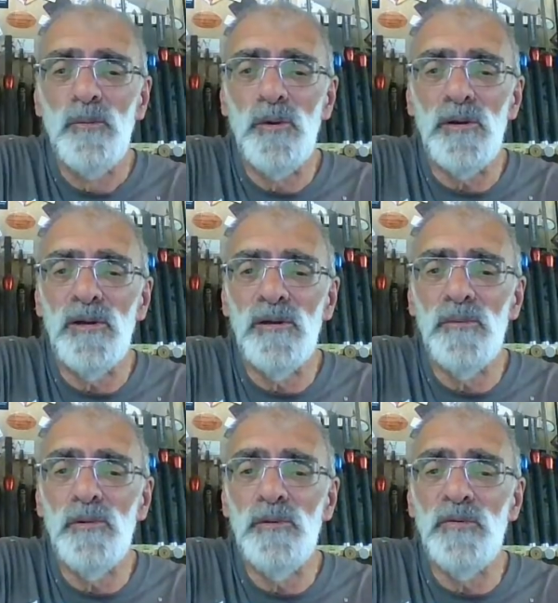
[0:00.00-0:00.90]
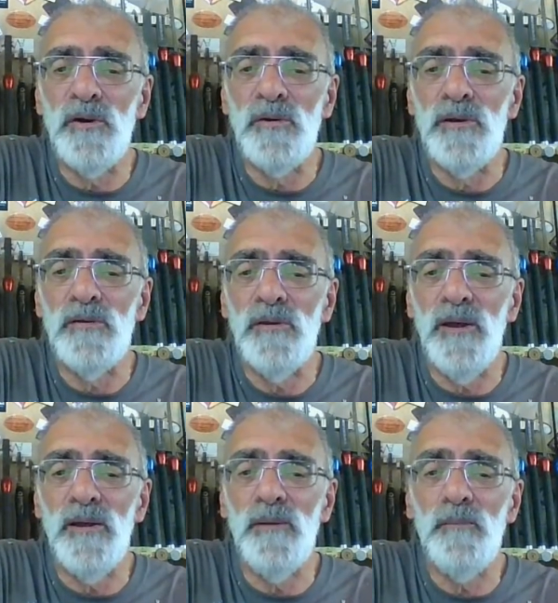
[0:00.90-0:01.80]
what colour will you dye it?
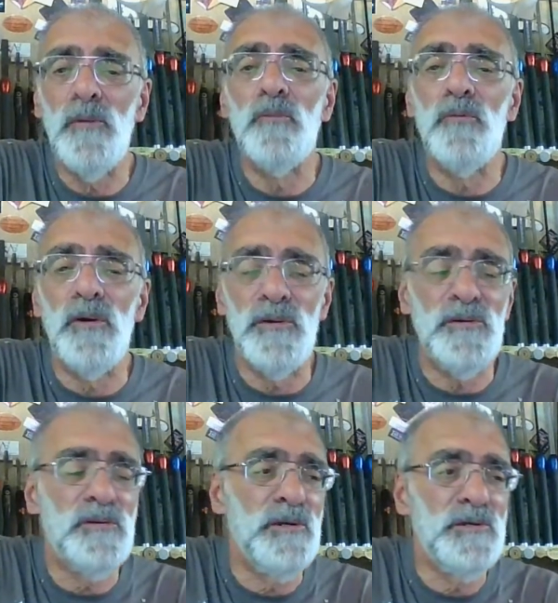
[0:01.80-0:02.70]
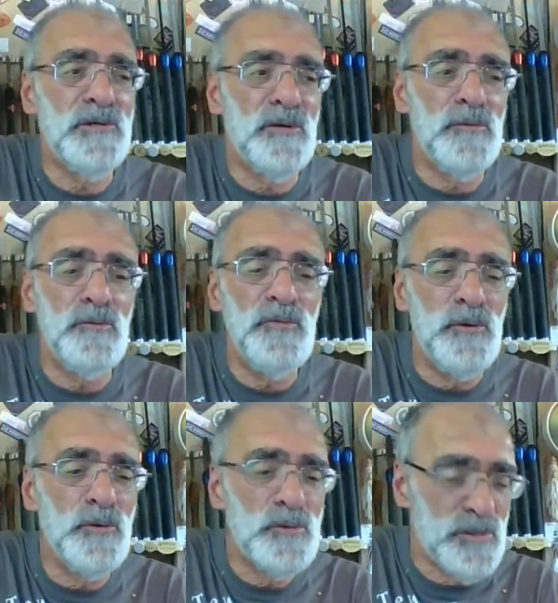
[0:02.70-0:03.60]
Um, right, Leisha, I
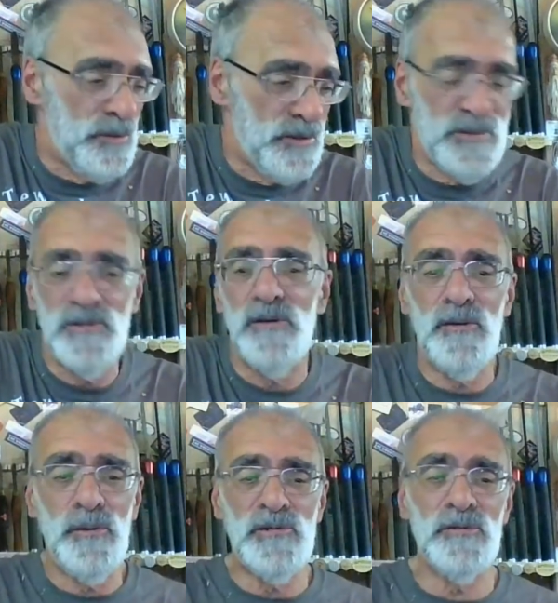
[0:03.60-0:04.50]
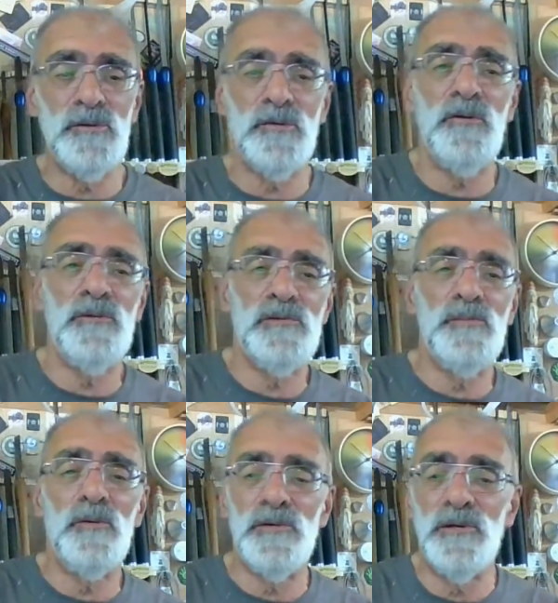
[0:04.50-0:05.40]
refuse to answer that question on the grounds it
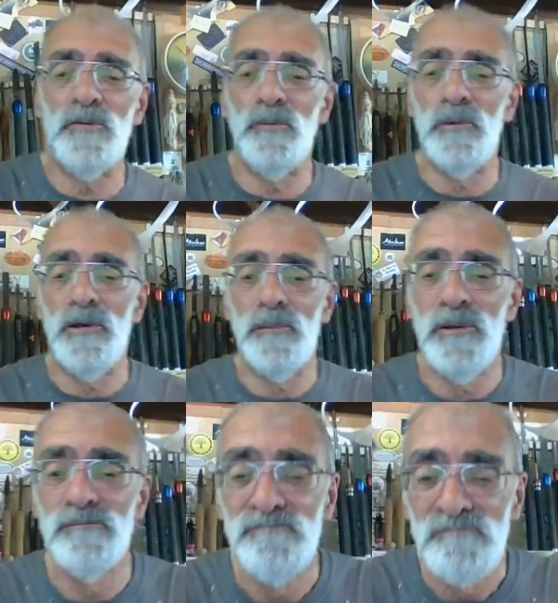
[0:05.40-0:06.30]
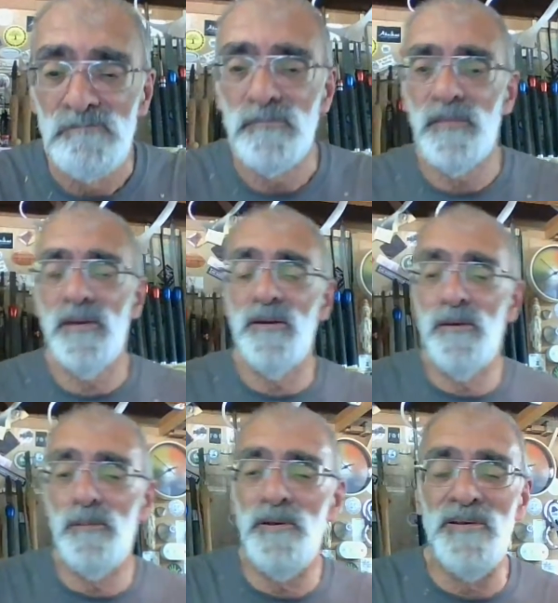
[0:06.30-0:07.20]
might incriminate me.
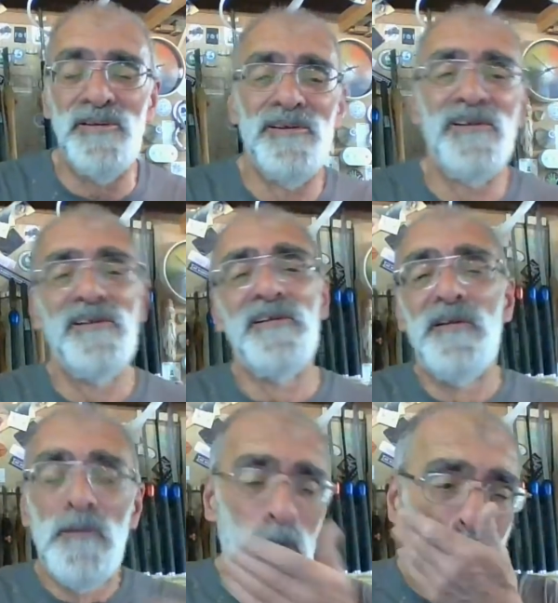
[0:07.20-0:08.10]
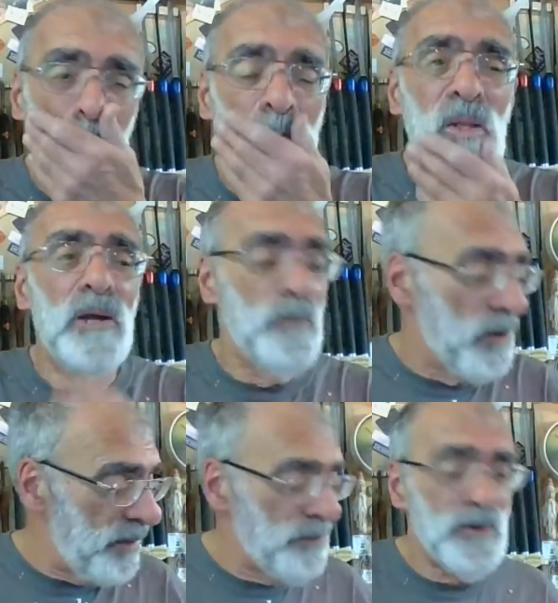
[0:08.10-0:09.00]
Um, I
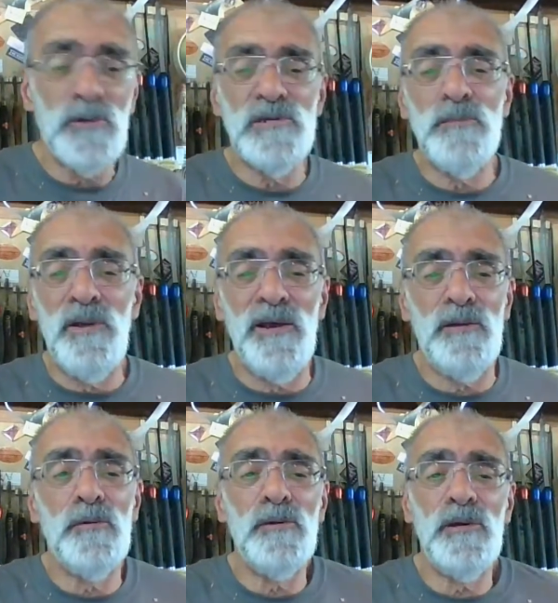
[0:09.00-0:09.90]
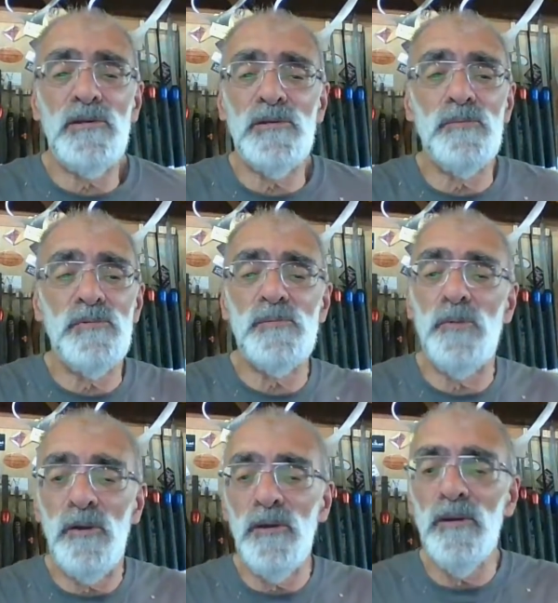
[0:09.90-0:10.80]
might ebonise it black when I get some
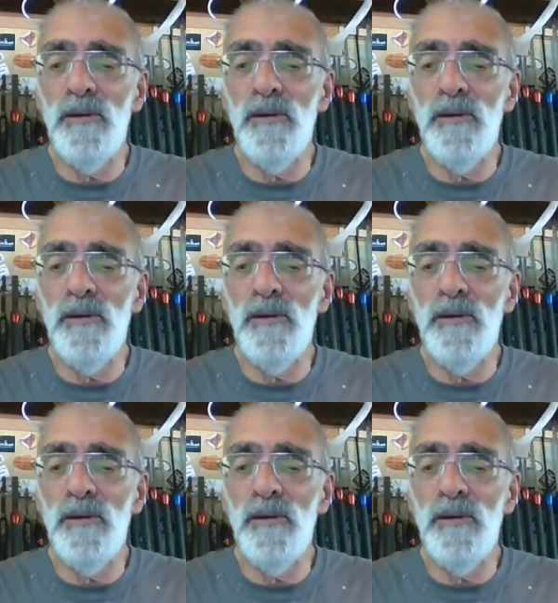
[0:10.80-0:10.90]
spray.